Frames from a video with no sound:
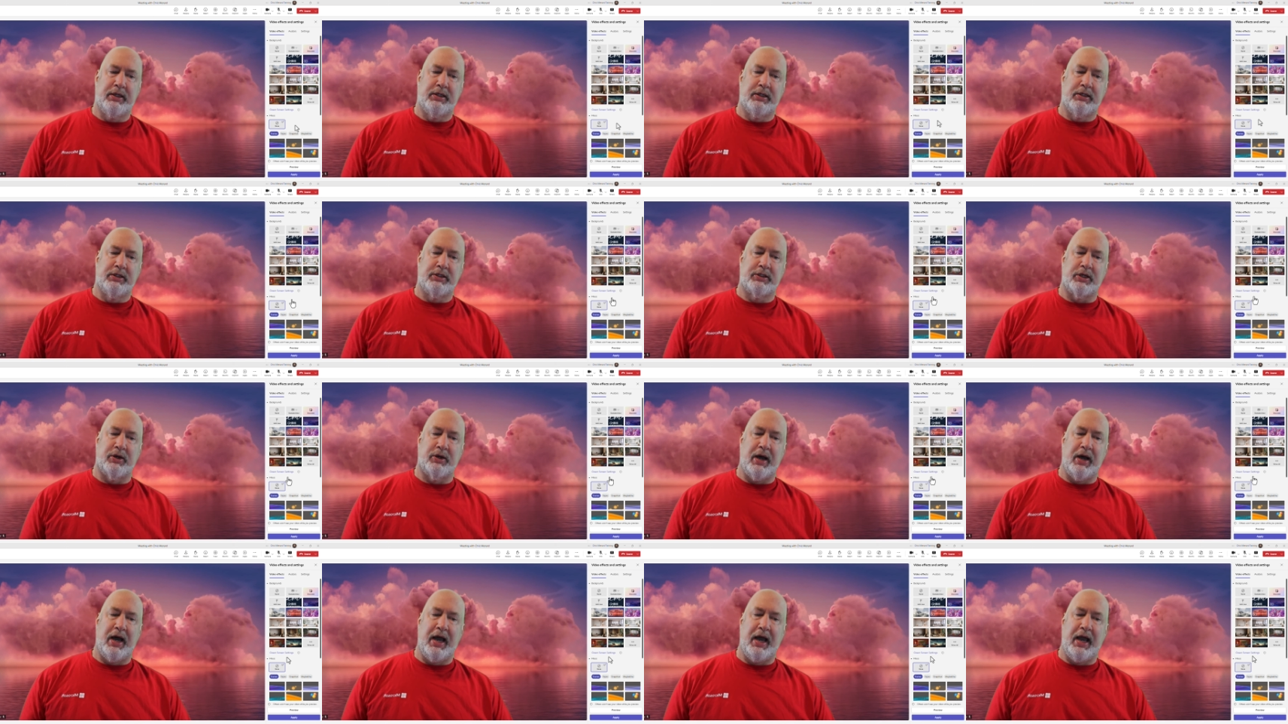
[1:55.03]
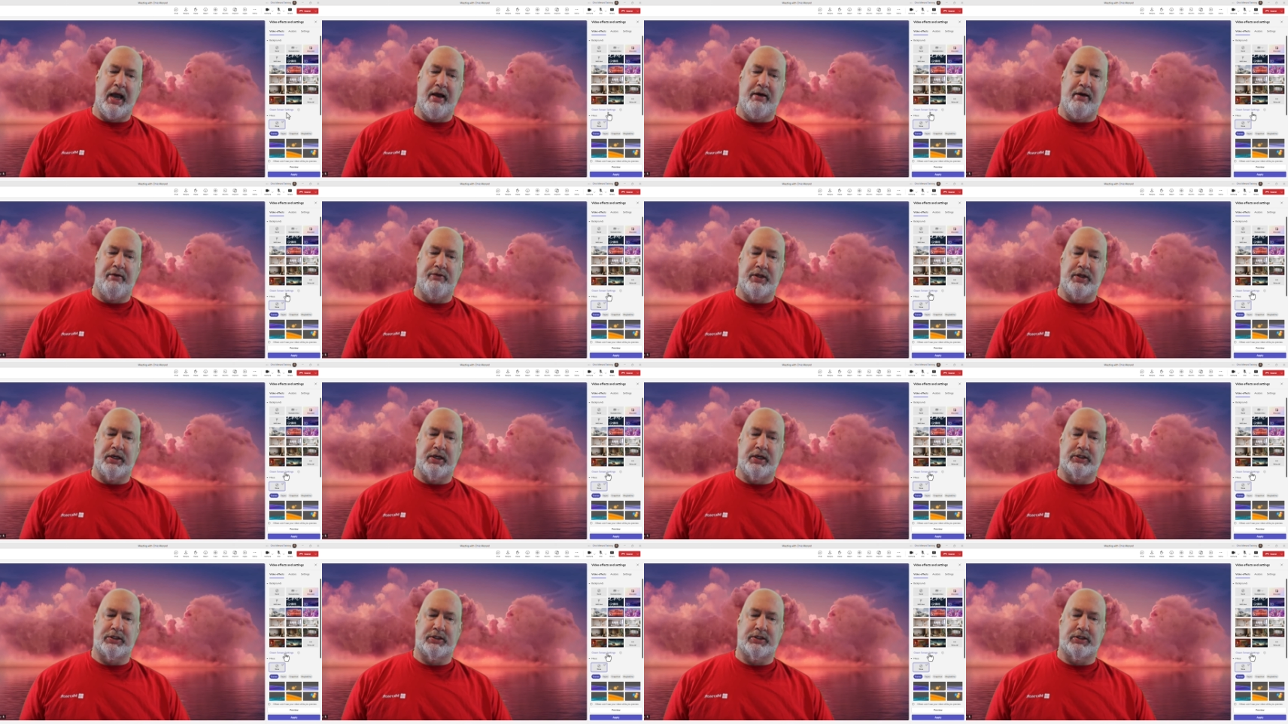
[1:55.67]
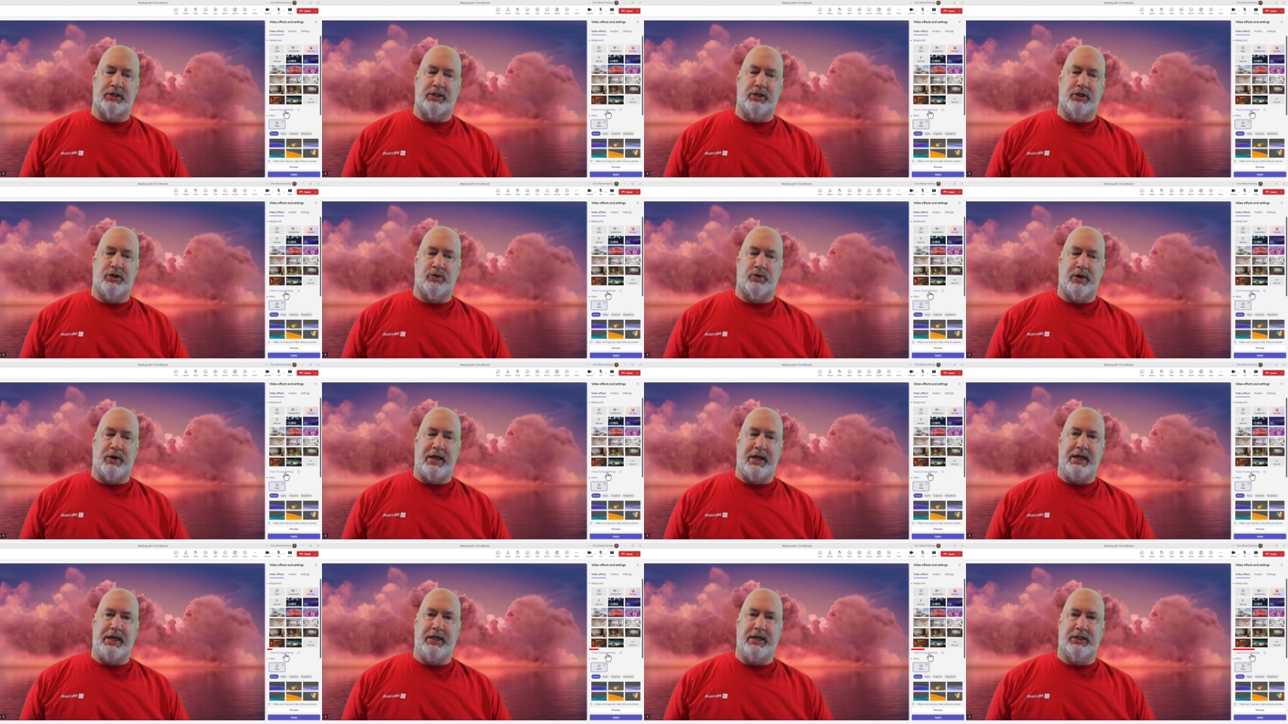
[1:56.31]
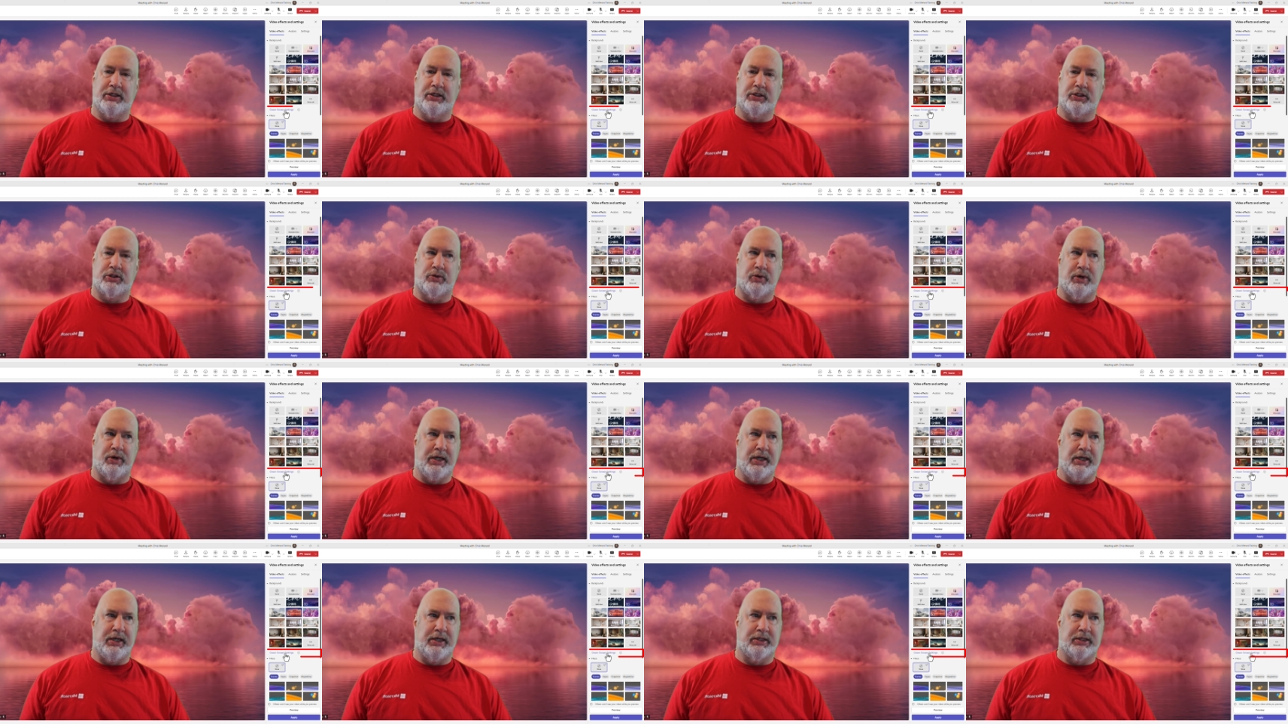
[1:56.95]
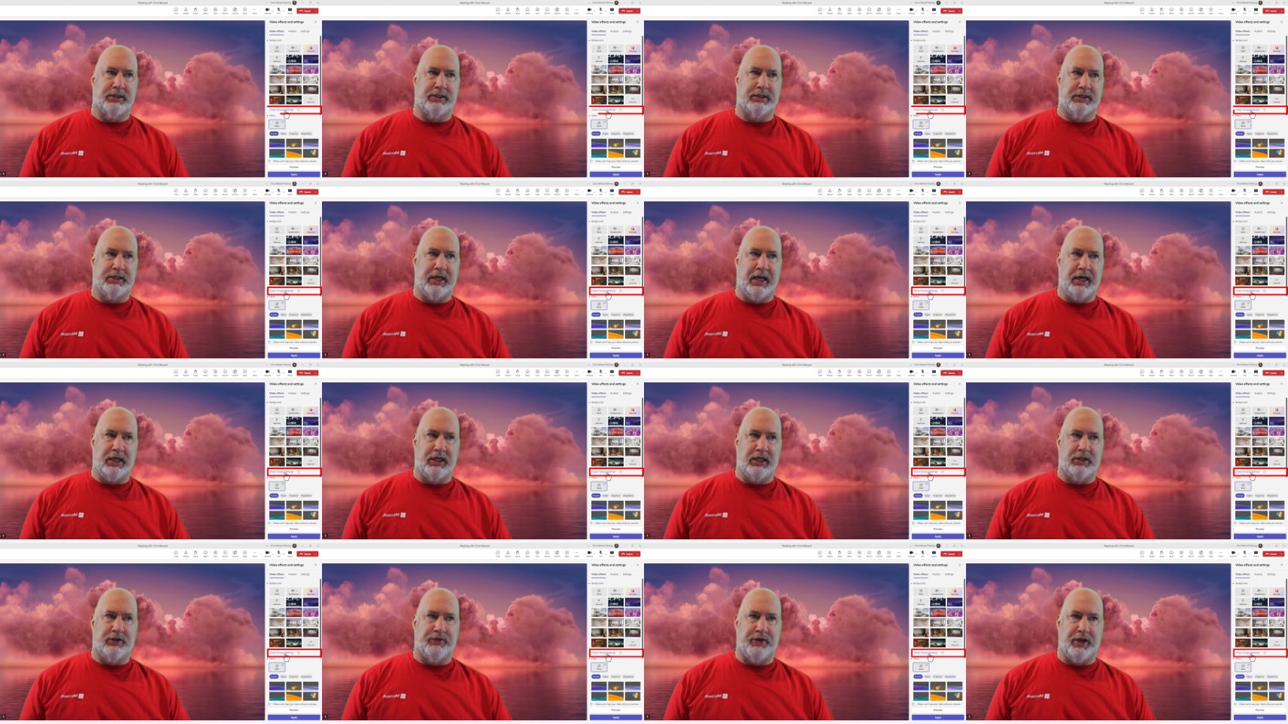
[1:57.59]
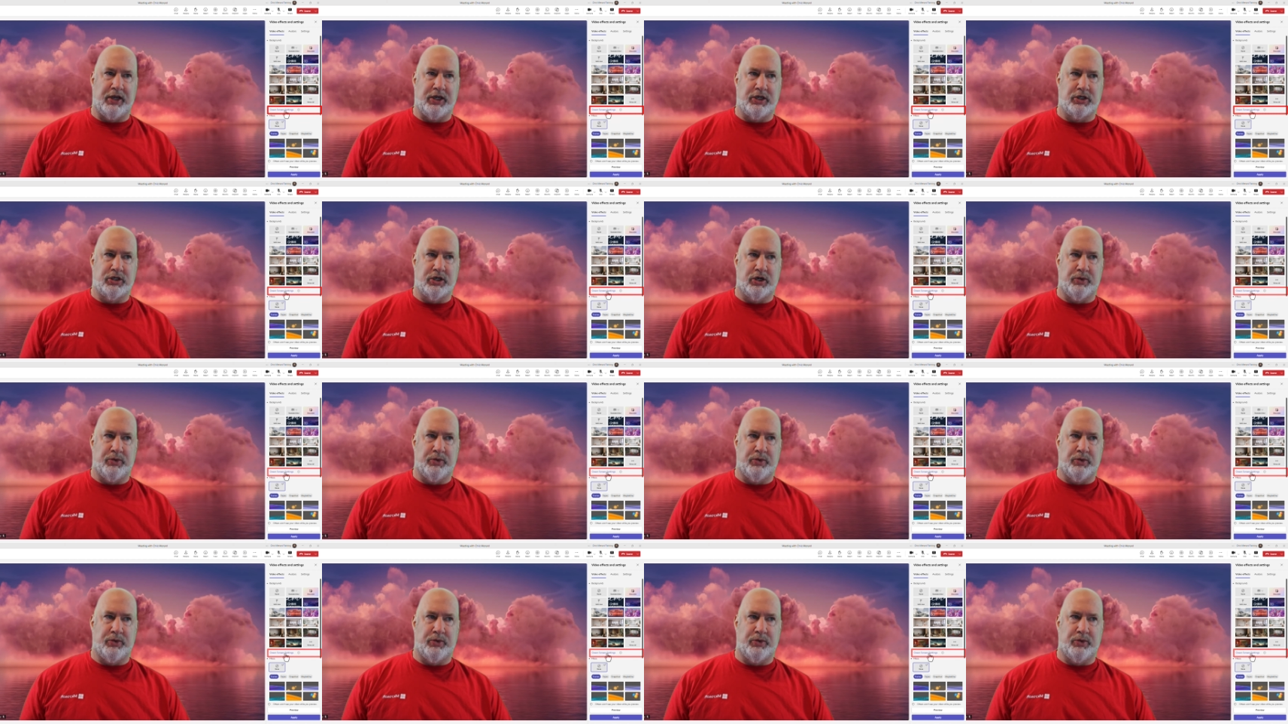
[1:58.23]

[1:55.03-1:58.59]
So I have this green screen settings feature.